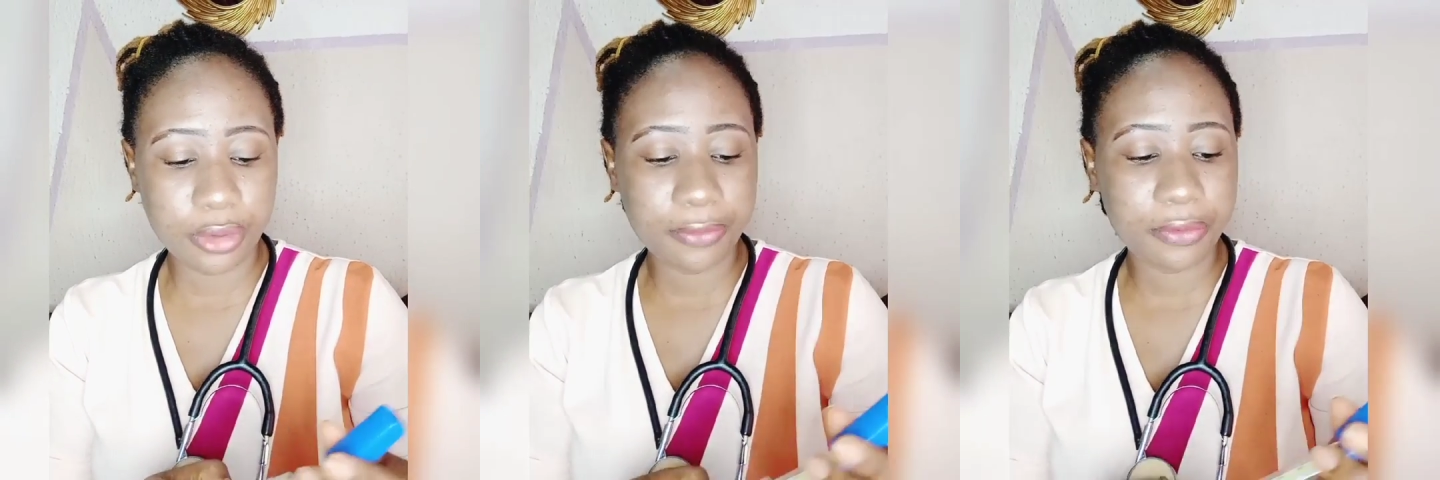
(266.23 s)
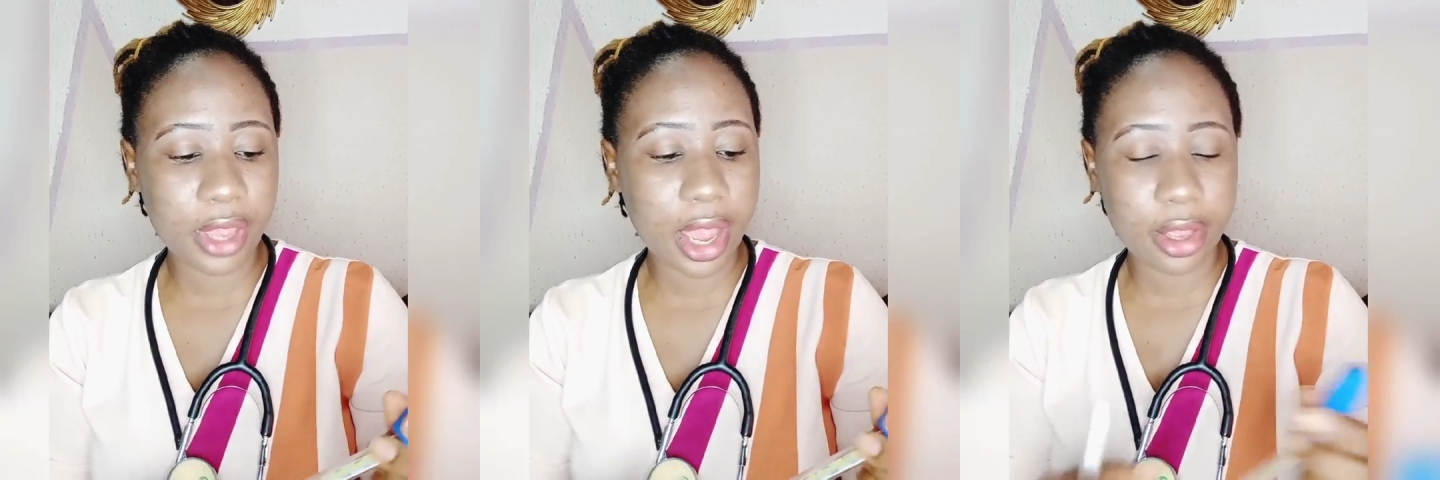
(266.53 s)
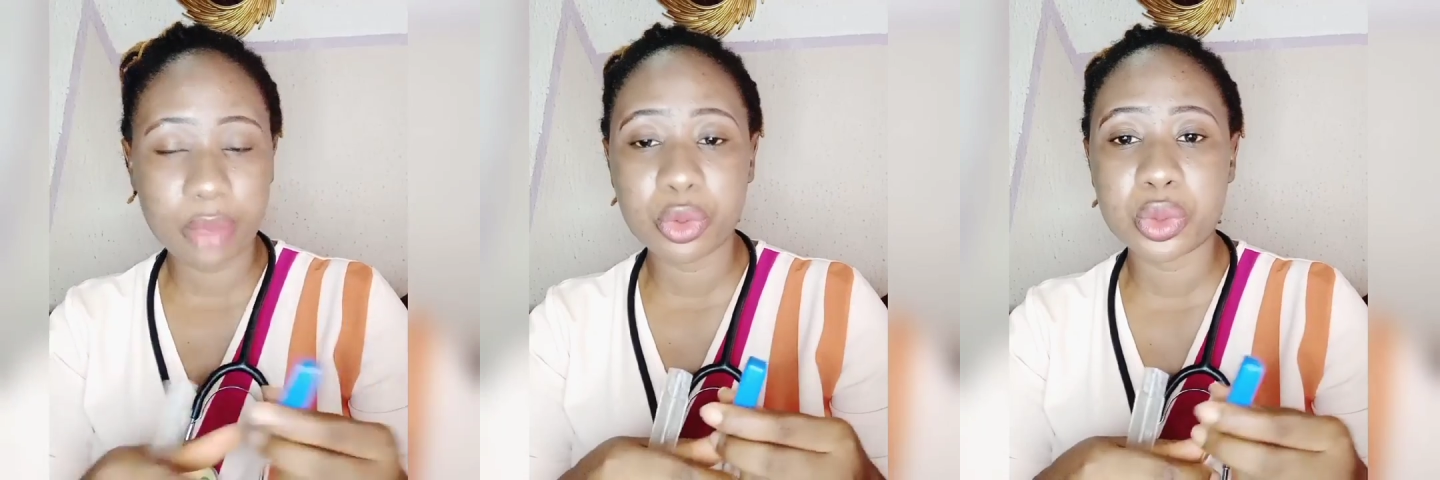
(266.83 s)
if you are
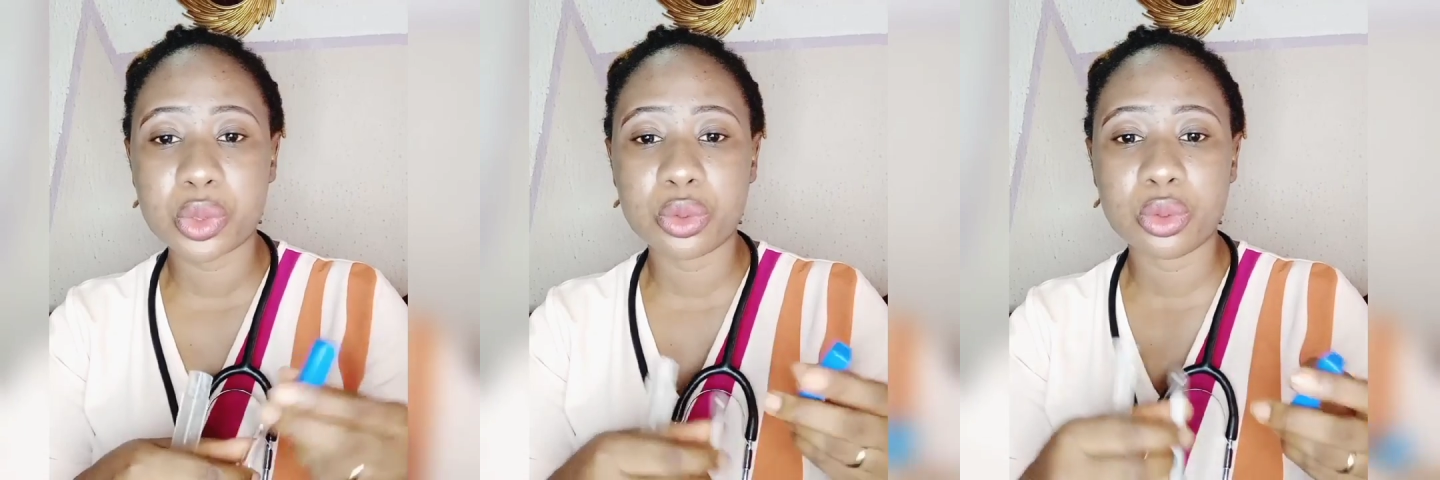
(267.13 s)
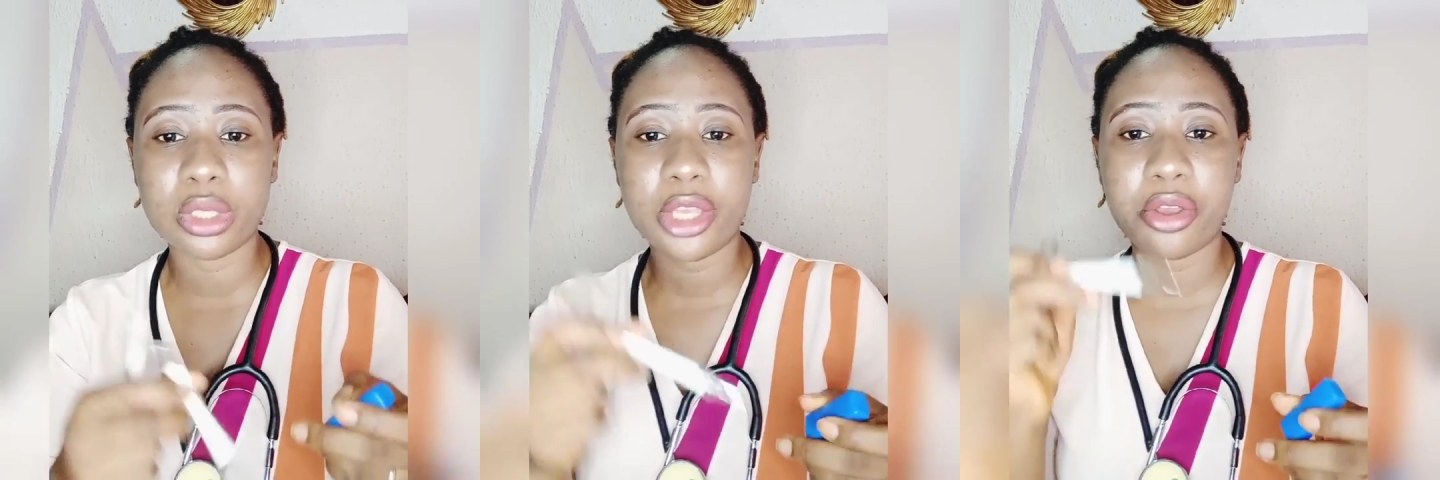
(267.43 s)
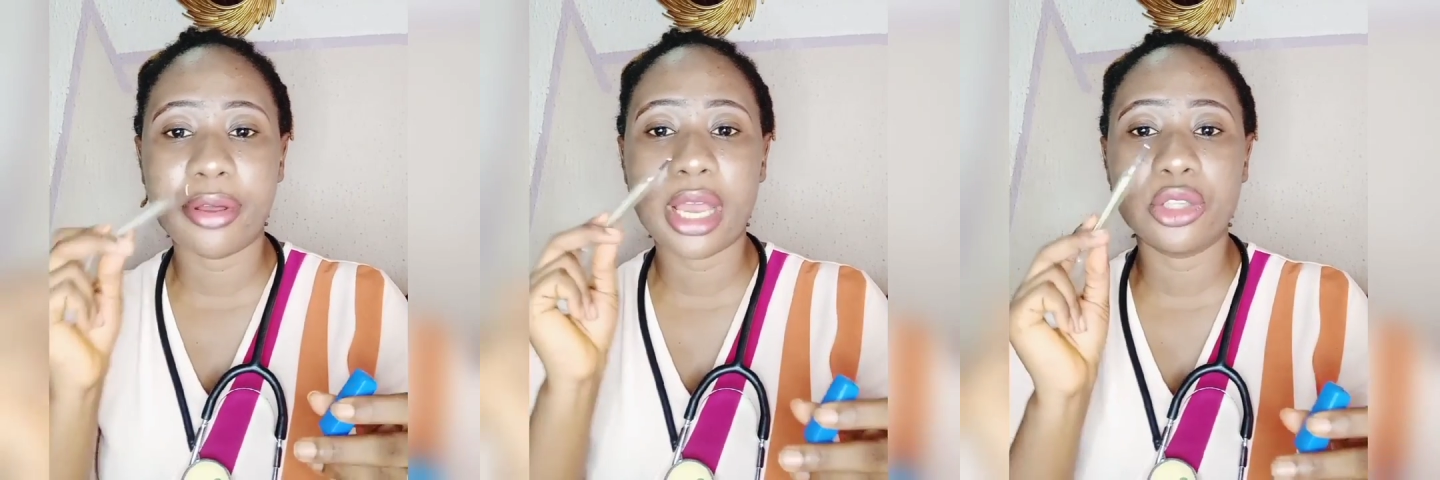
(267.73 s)
able to lay
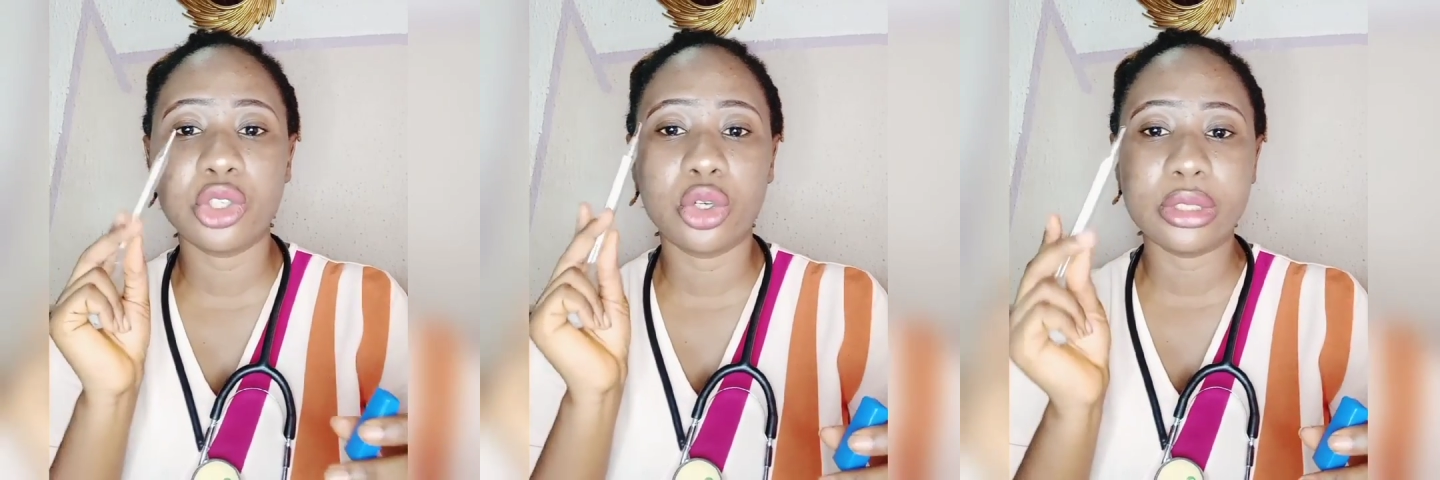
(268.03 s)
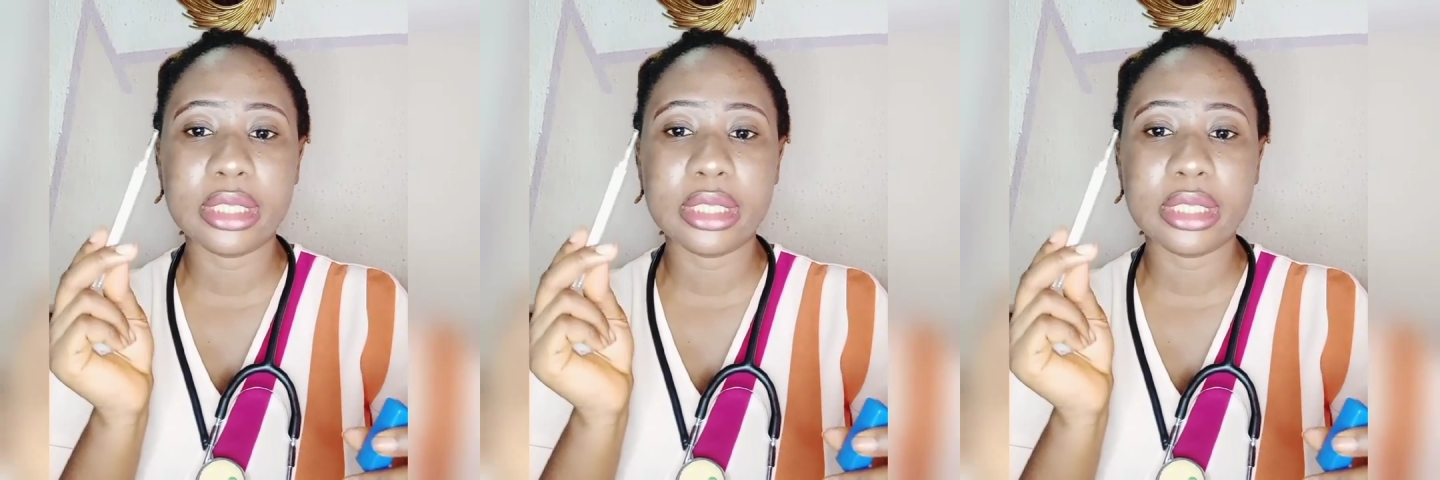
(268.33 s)
your hand on